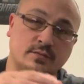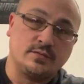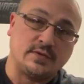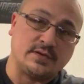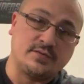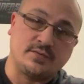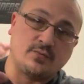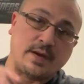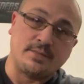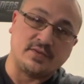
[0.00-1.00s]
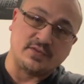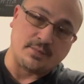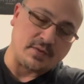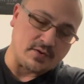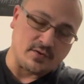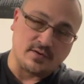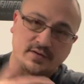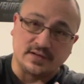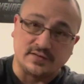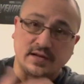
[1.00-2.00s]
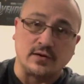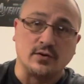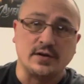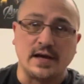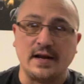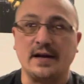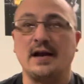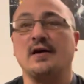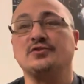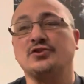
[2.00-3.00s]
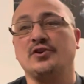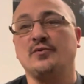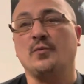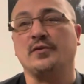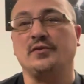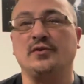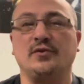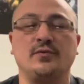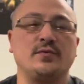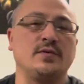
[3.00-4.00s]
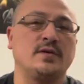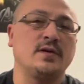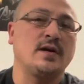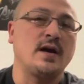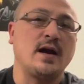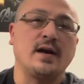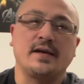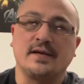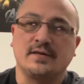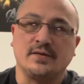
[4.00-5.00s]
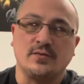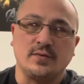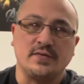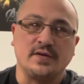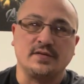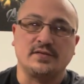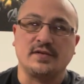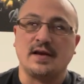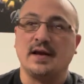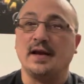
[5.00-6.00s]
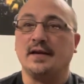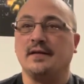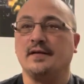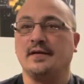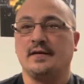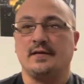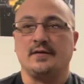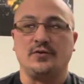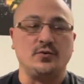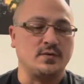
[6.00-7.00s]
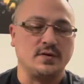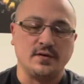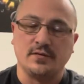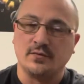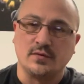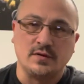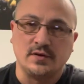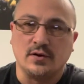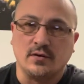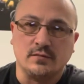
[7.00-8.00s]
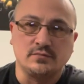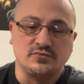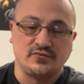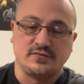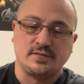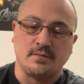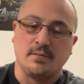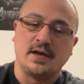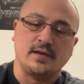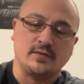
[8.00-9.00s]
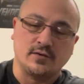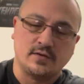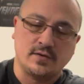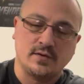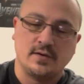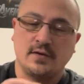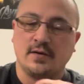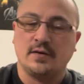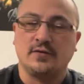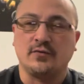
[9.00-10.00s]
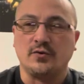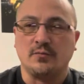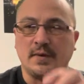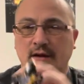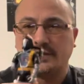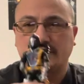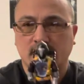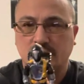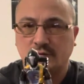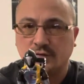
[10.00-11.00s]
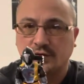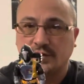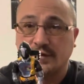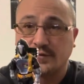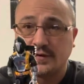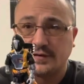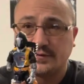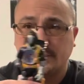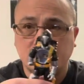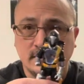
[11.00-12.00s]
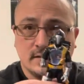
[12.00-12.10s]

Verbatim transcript: let's wrap this up here. Let's take a look at it. I'll show you what to do, how to get to doing this, and you can, you know, just make it look so your bats look like this,